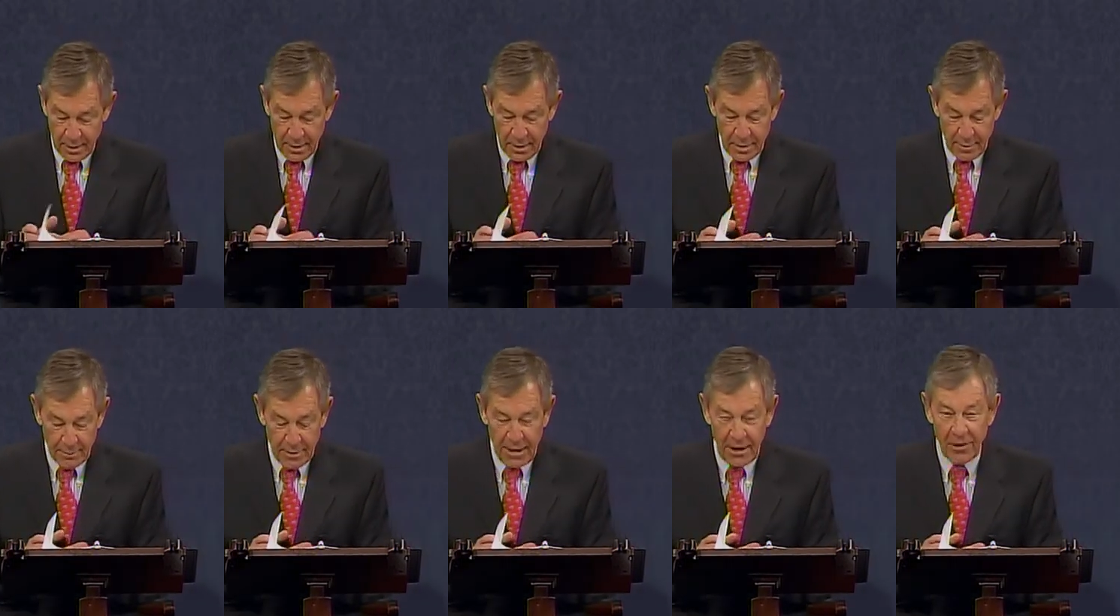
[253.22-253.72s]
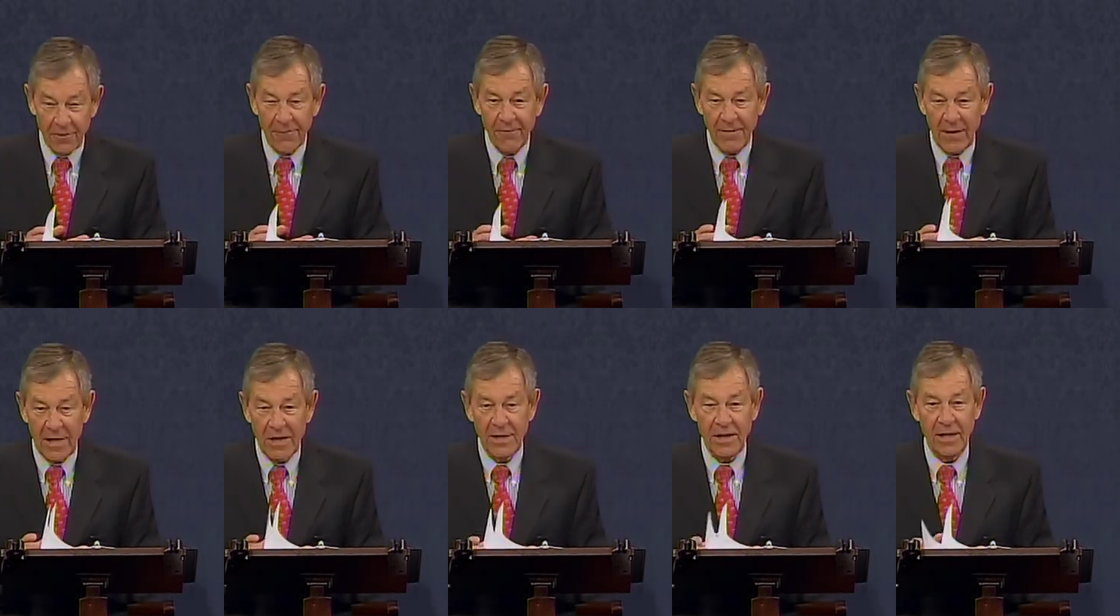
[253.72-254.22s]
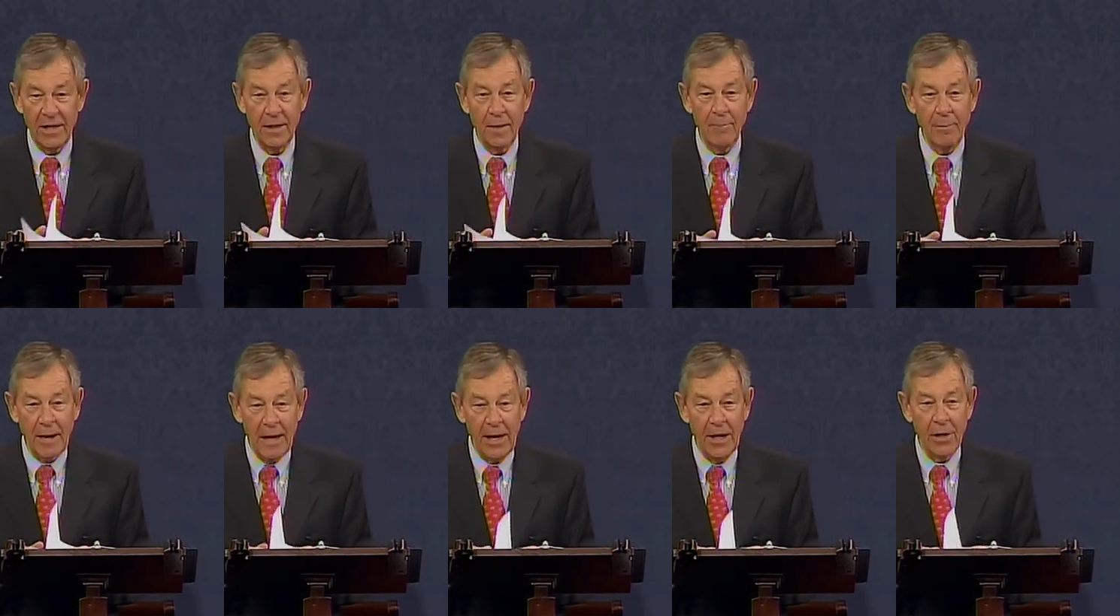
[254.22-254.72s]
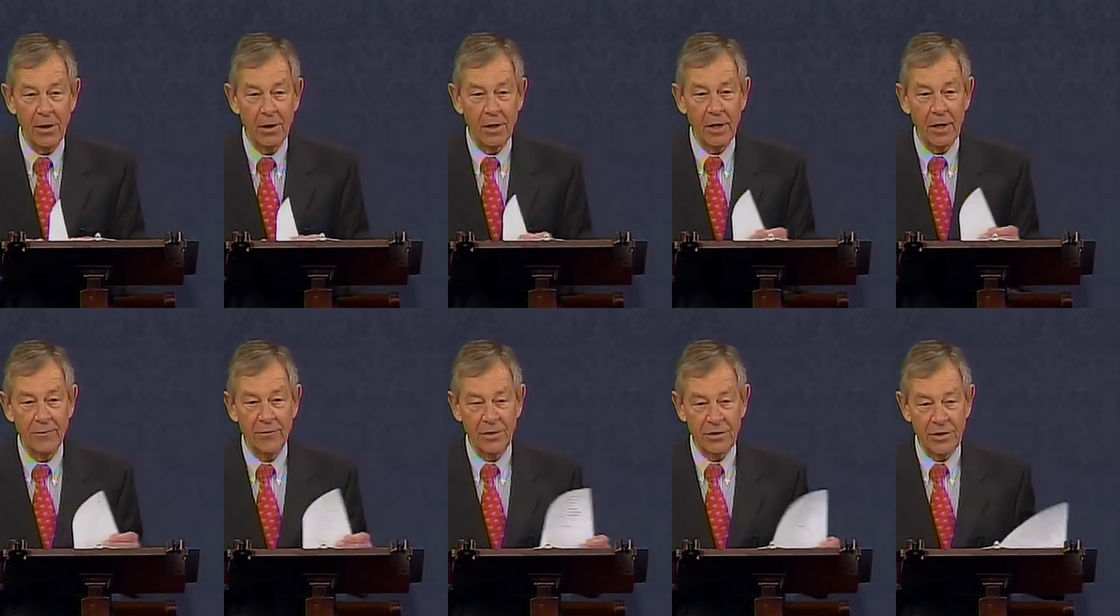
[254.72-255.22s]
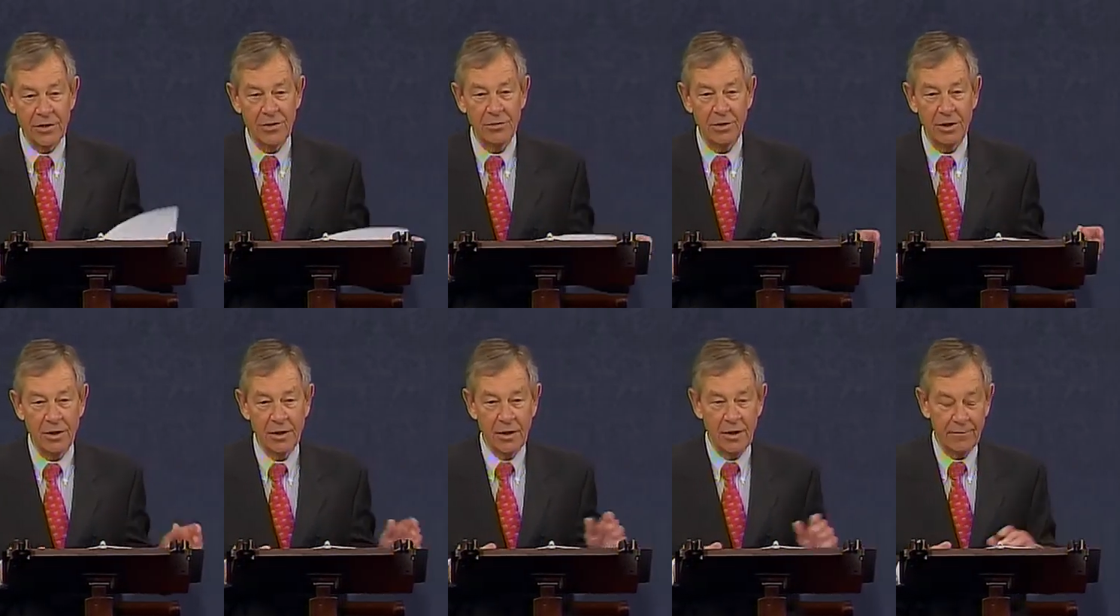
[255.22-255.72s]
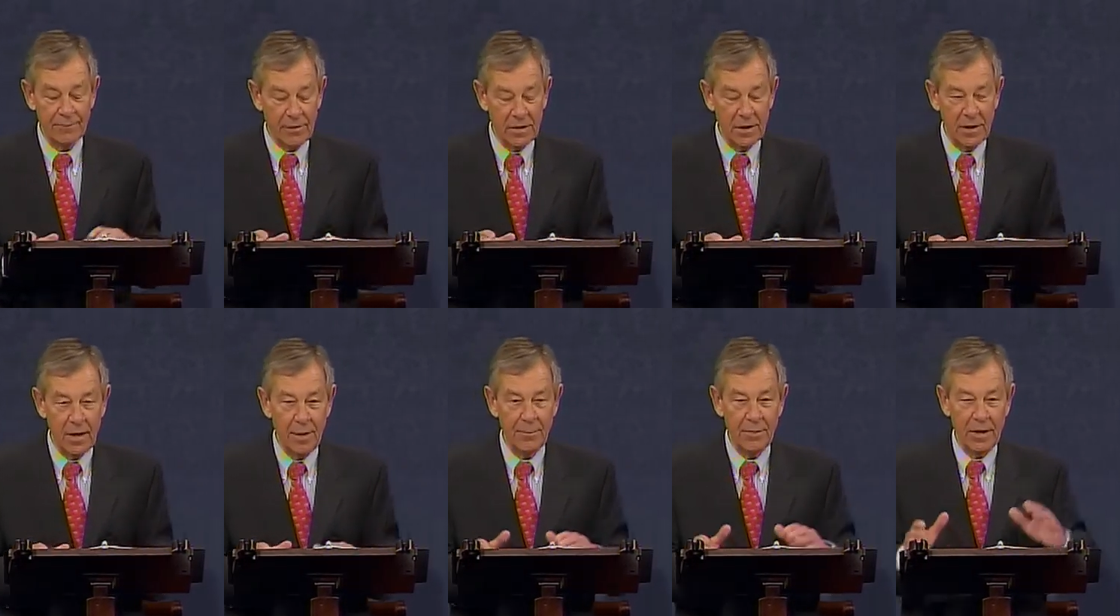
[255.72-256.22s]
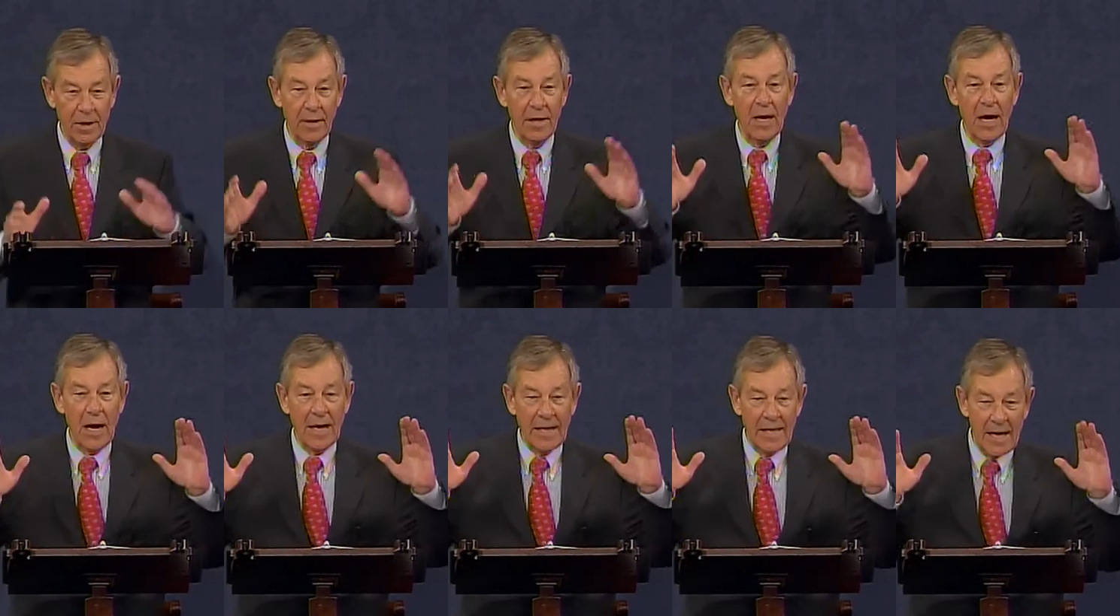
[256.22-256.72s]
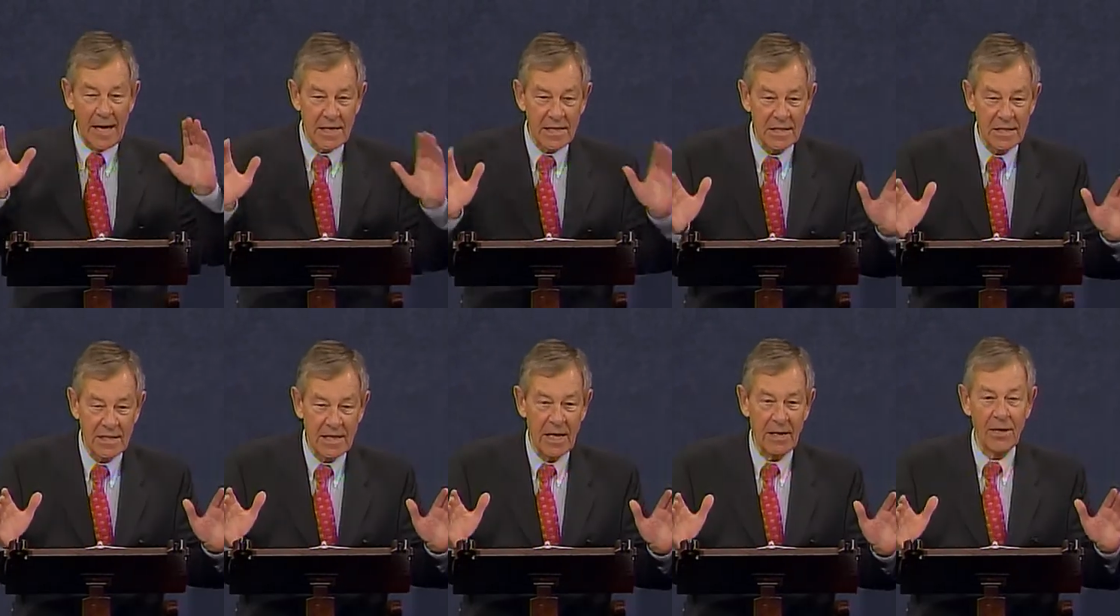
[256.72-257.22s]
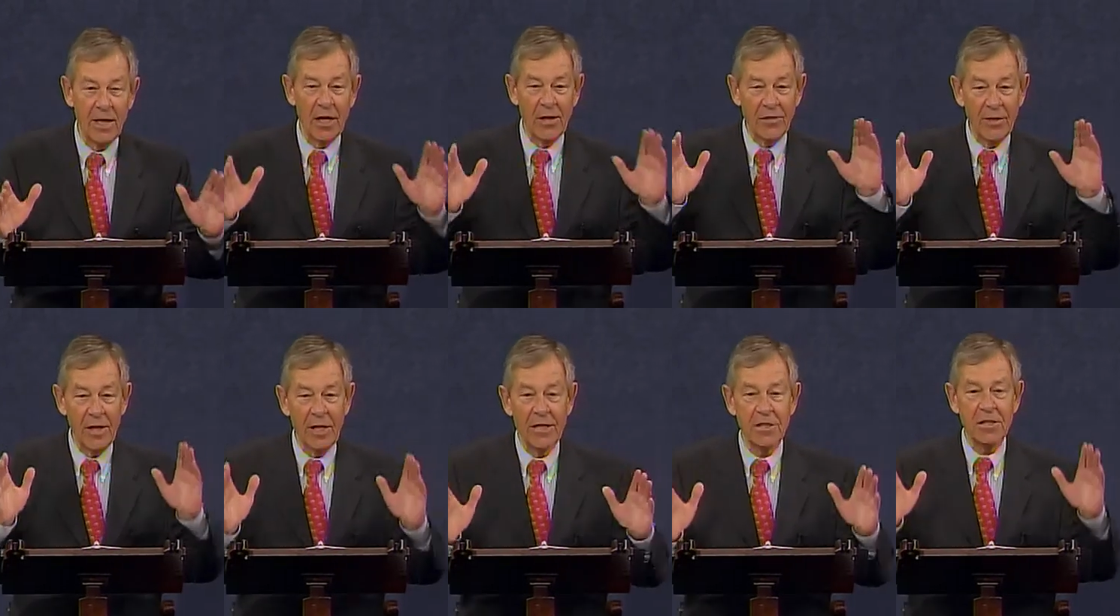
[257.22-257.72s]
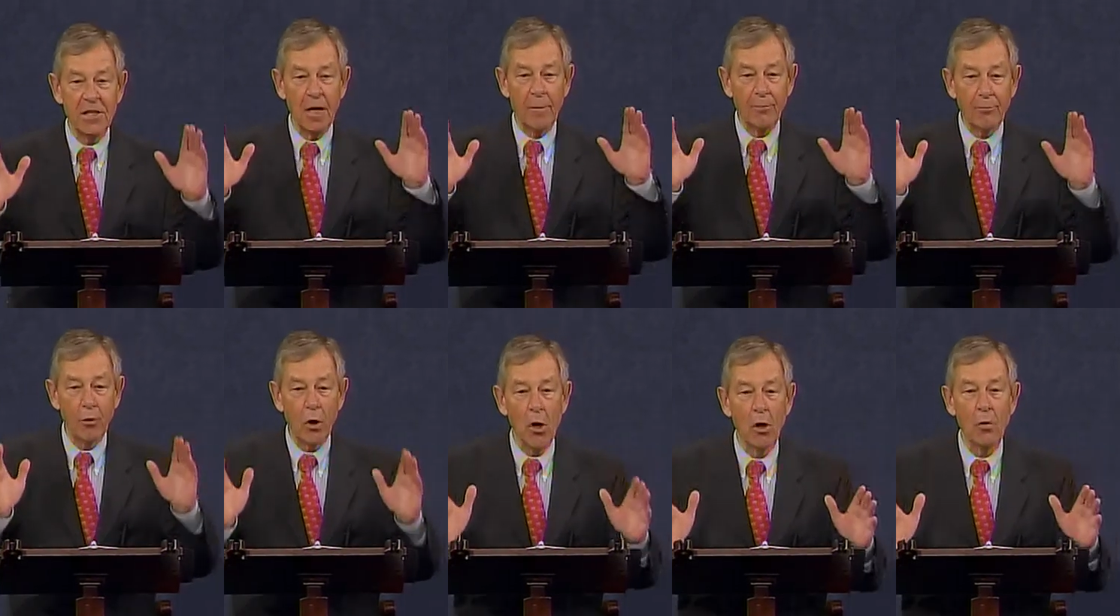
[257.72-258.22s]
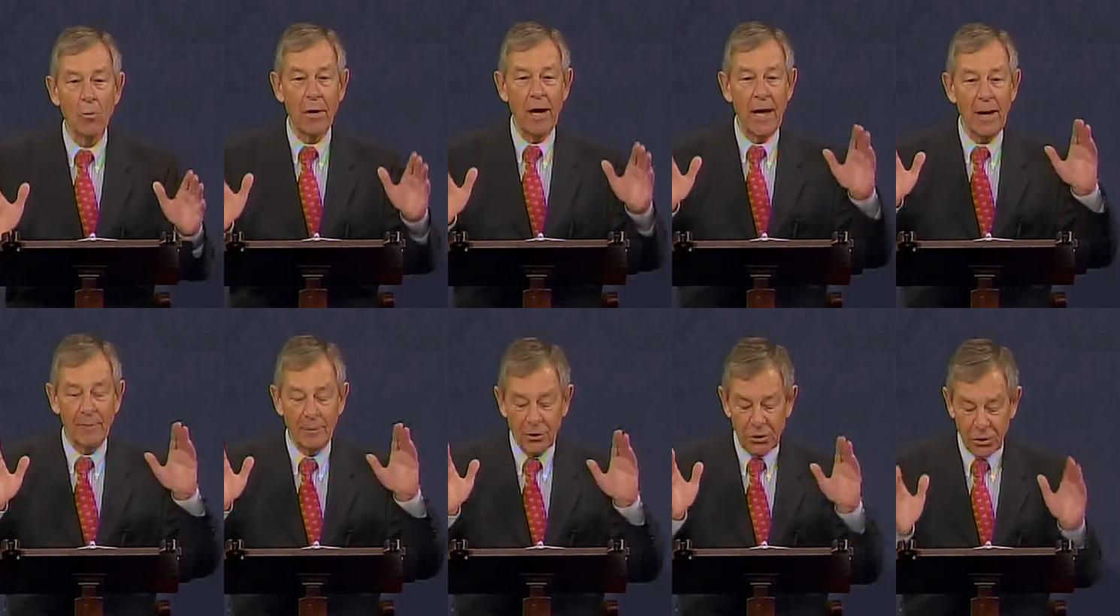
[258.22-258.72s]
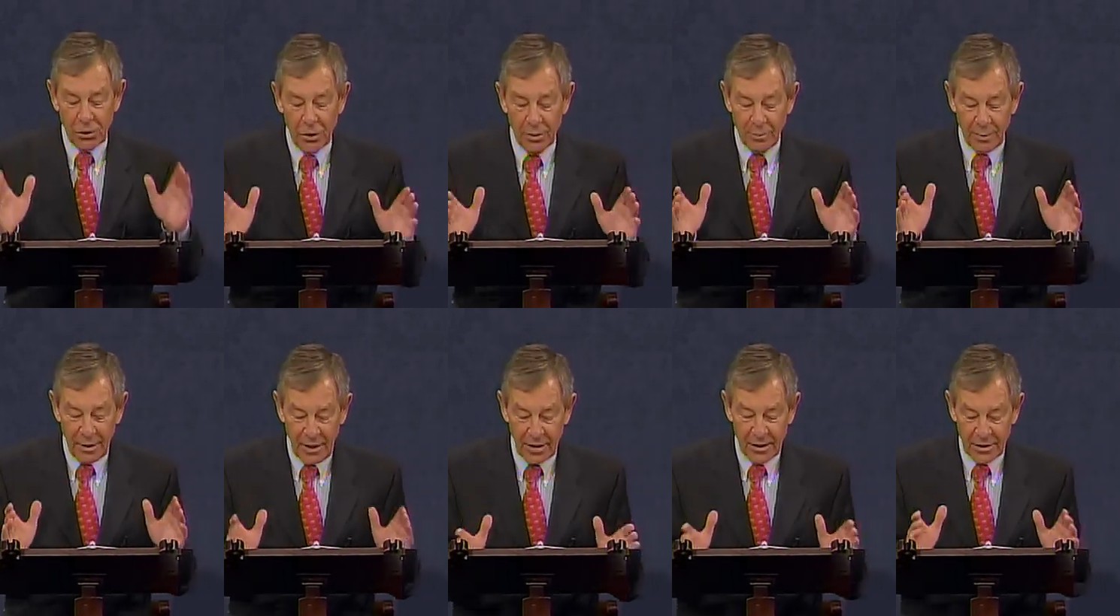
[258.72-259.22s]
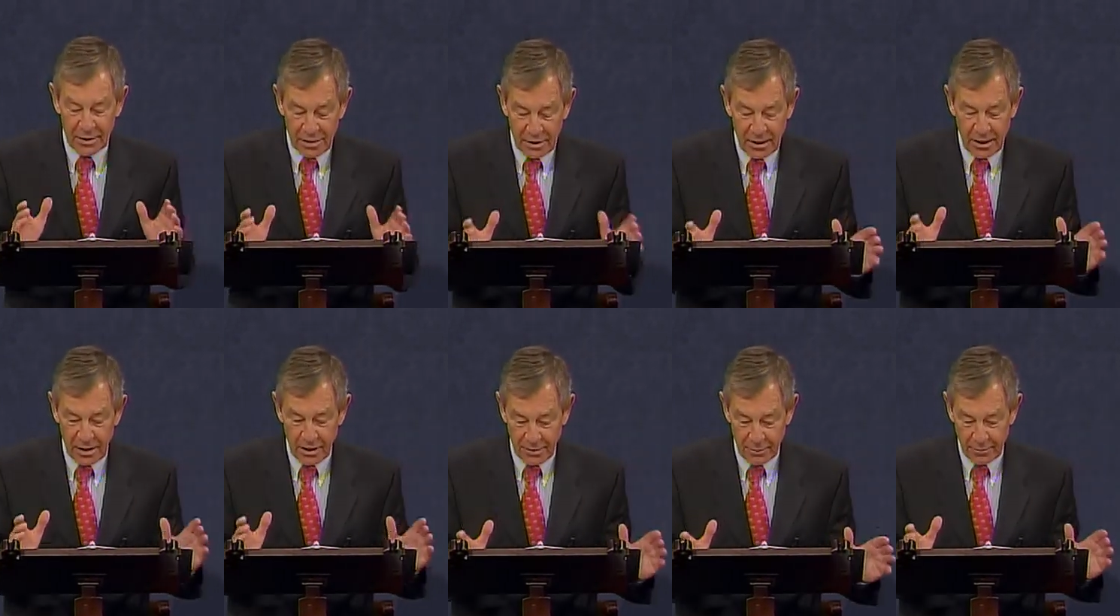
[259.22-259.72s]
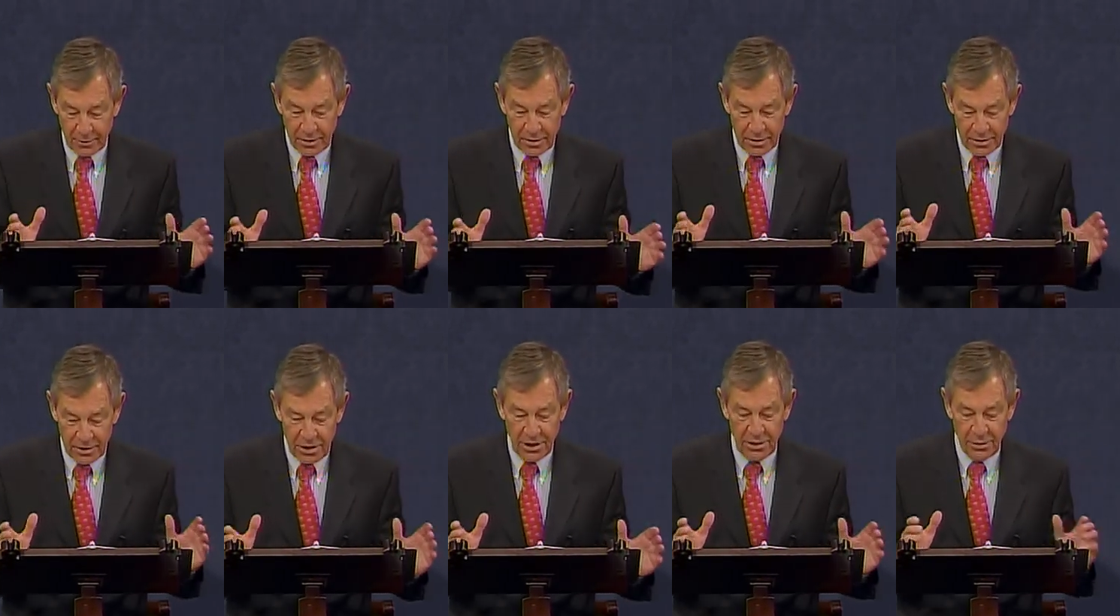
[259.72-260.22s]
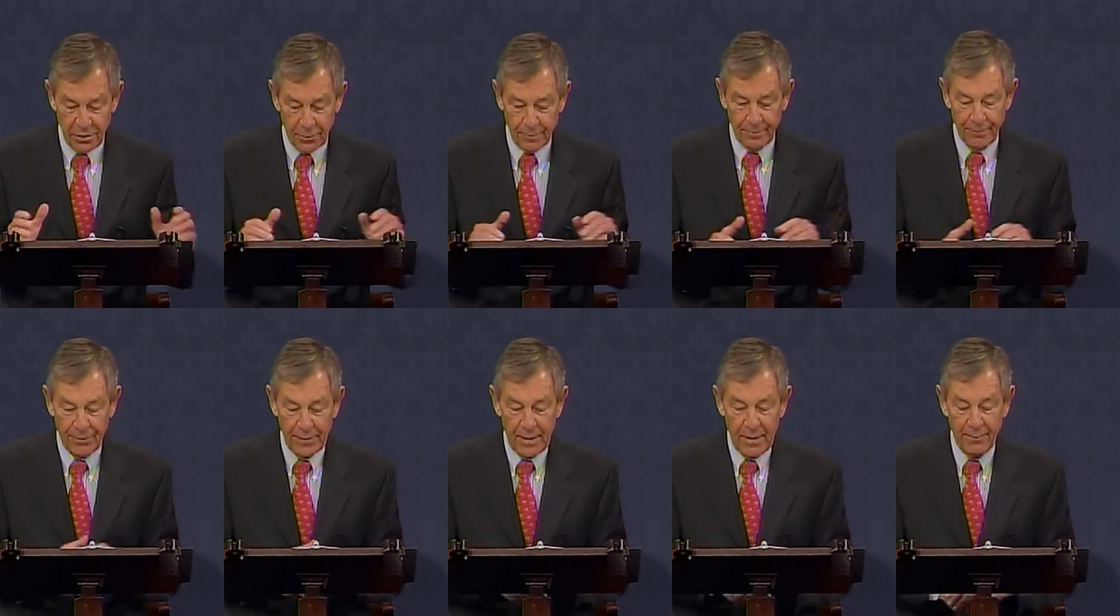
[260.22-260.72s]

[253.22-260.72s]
Mayor Fenty, the mayor of the District of Columbia, again said, this program should be continued.